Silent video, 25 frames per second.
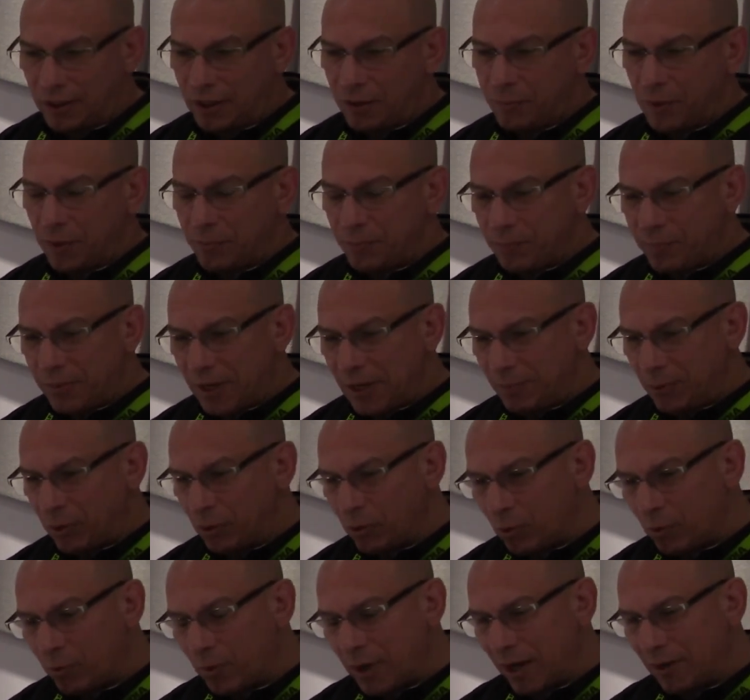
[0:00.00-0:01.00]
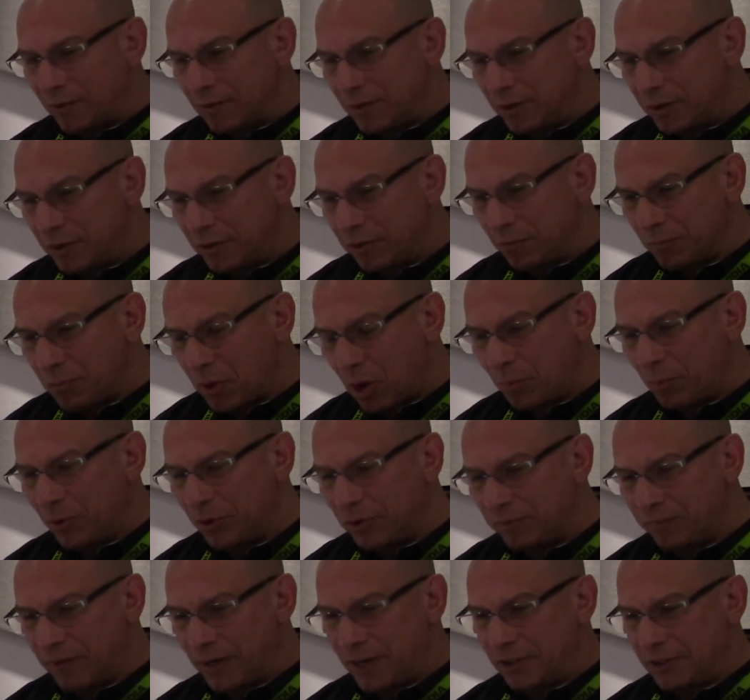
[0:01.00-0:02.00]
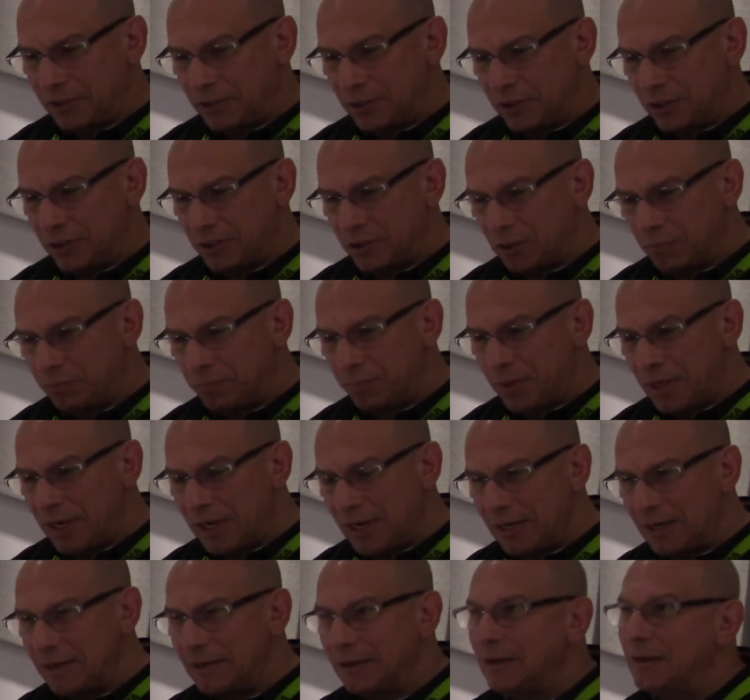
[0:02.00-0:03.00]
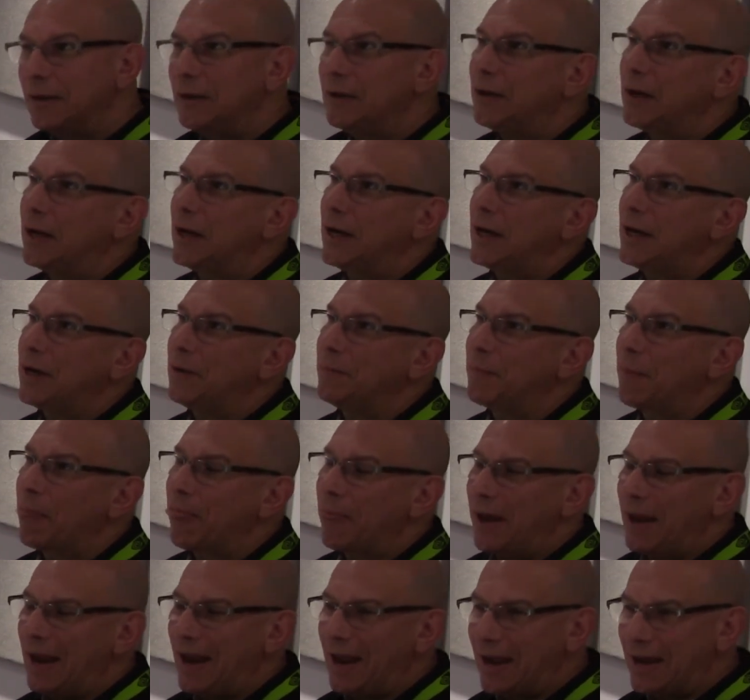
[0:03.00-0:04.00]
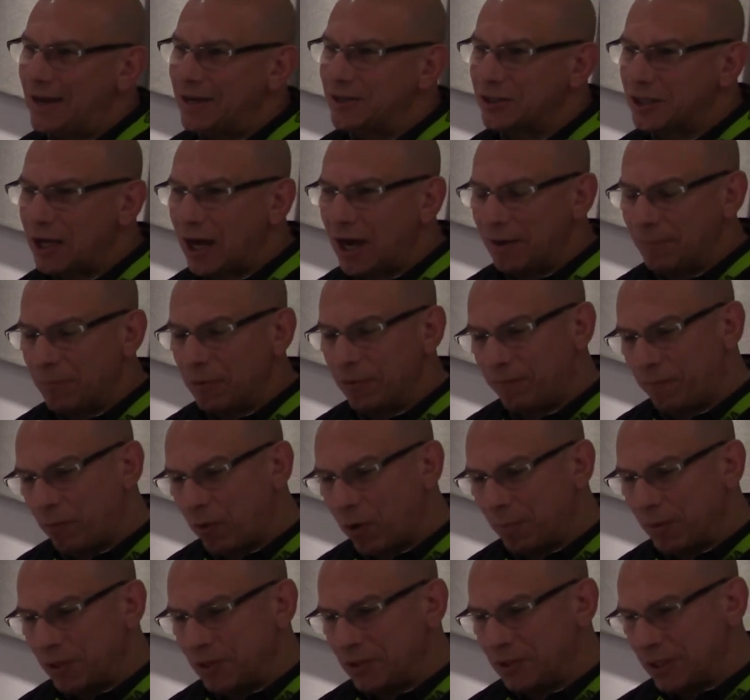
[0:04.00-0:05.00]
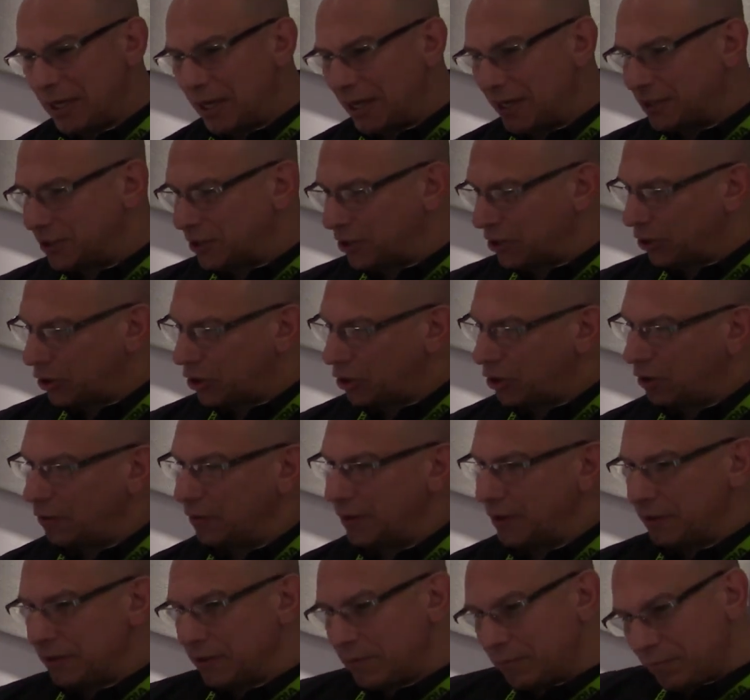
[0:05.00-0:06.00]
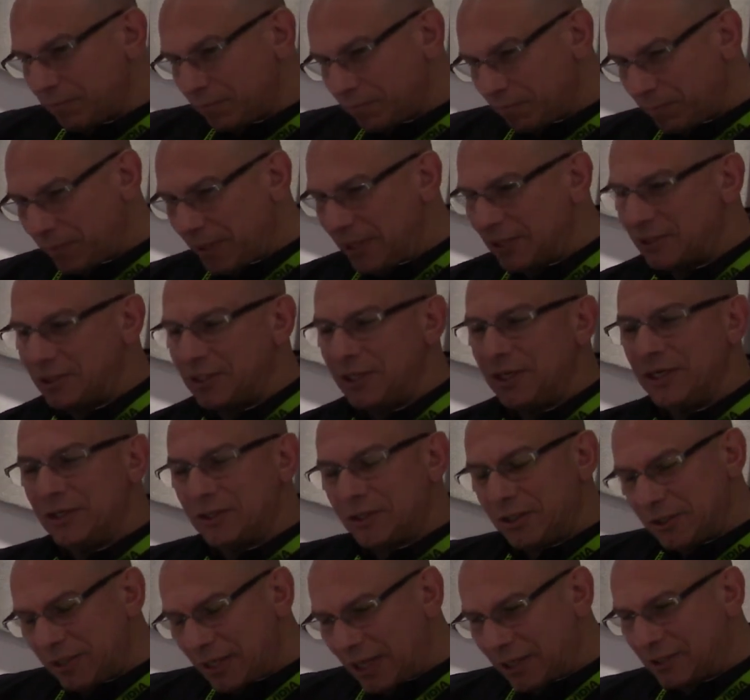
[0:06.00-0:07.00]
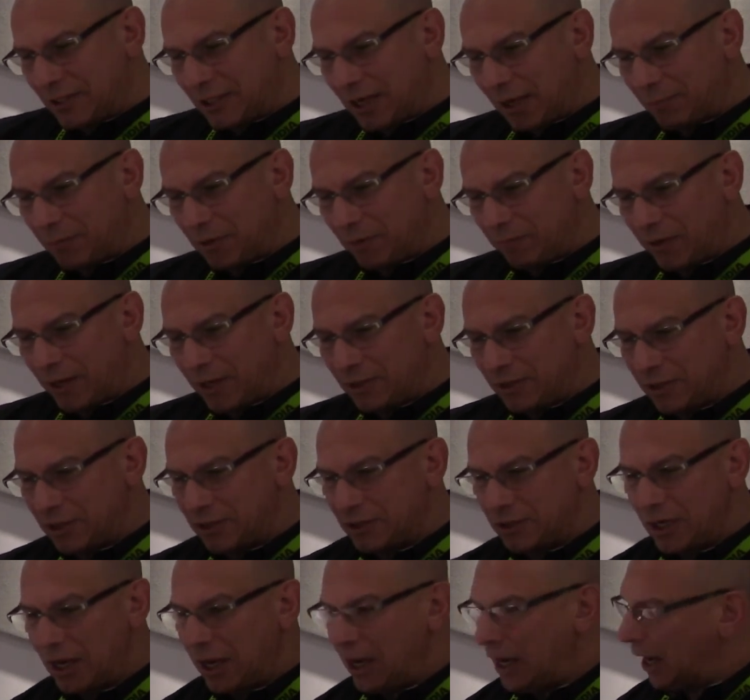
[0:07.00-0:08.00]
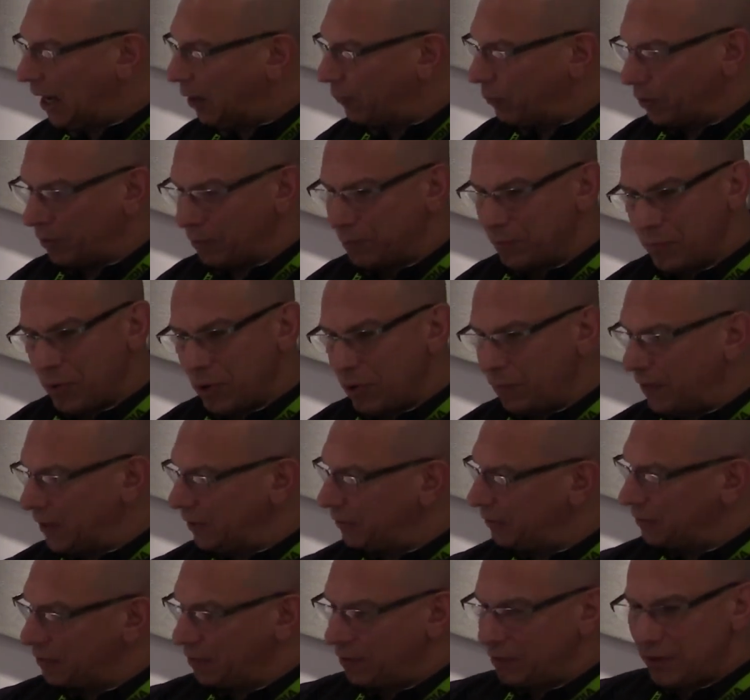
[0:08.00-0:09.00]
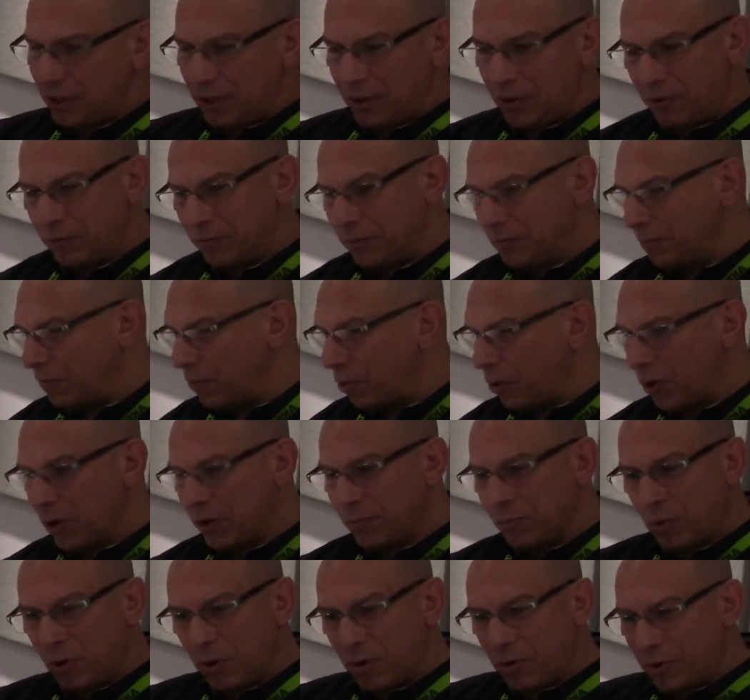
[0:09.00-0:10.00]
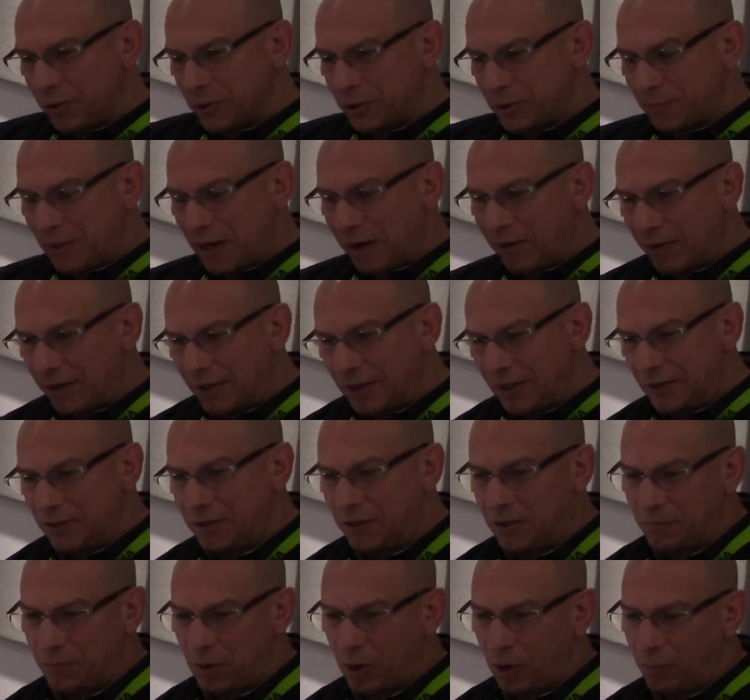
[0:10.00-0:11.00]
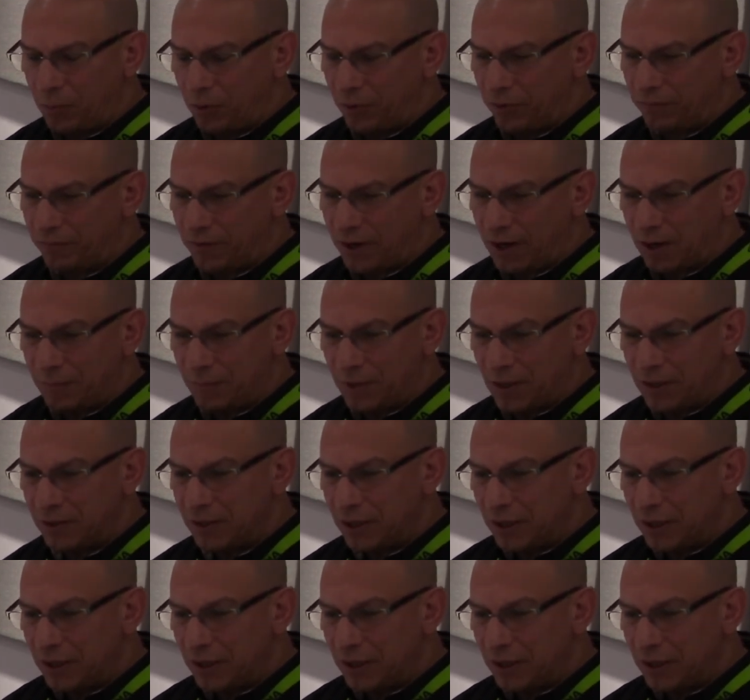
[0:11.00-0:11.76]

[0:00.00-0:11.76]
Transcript: But people want their mobile devices to be um, as high performance as their current PCs and desktop devices, and we're moving you know more and more horsepower into the mobile environment